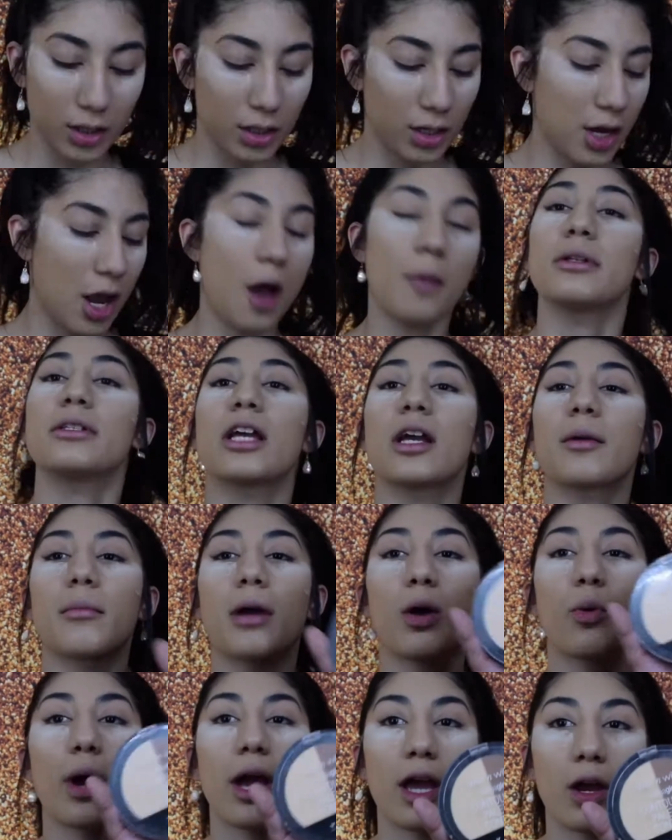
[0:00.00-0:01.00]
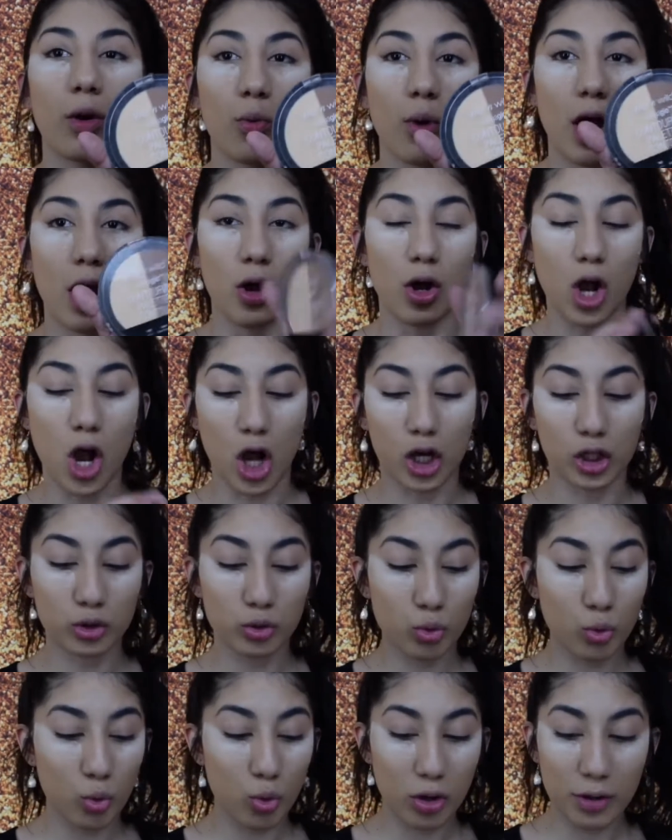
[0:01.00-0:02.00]
Now I'm going to take my Wet n Wild
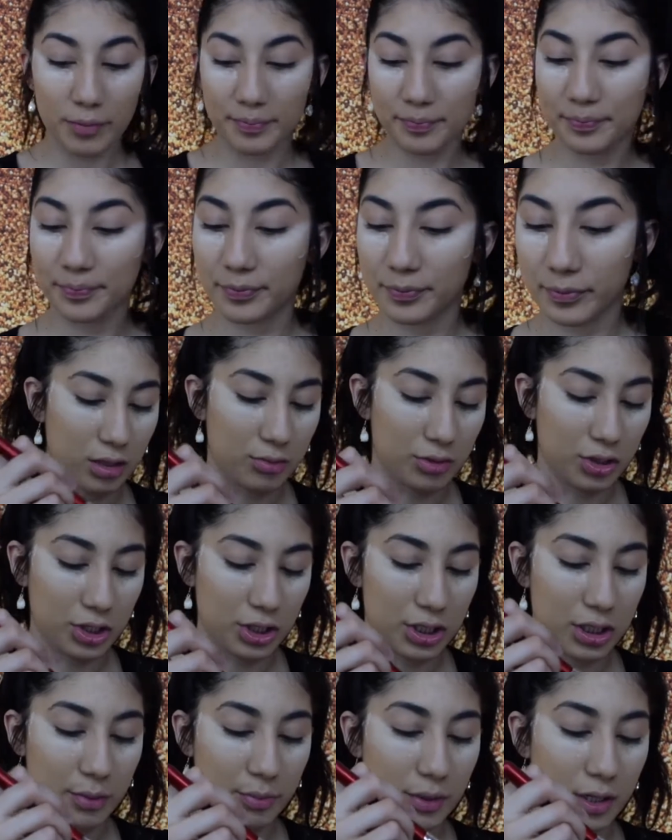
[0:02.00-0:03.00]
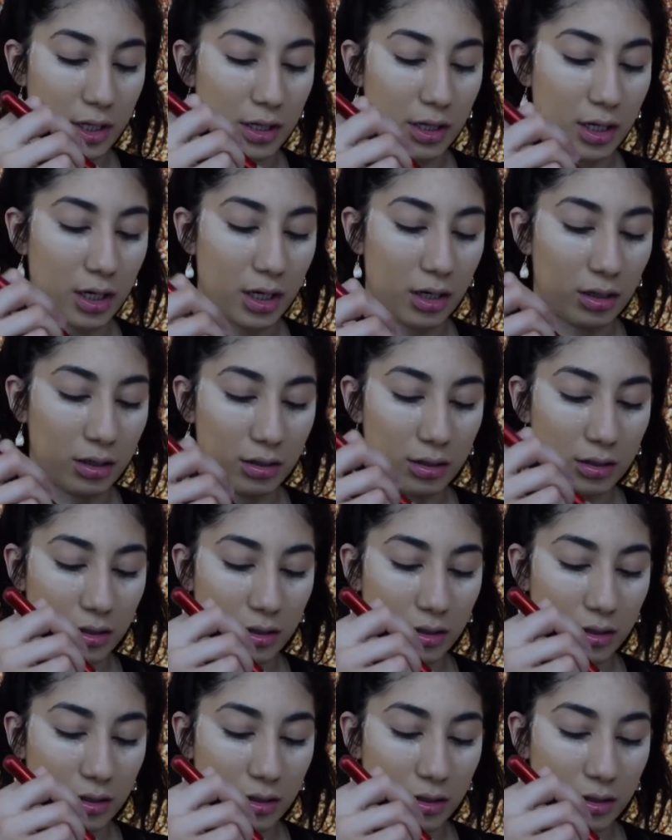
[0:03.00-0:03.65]
contour, just dip it in there,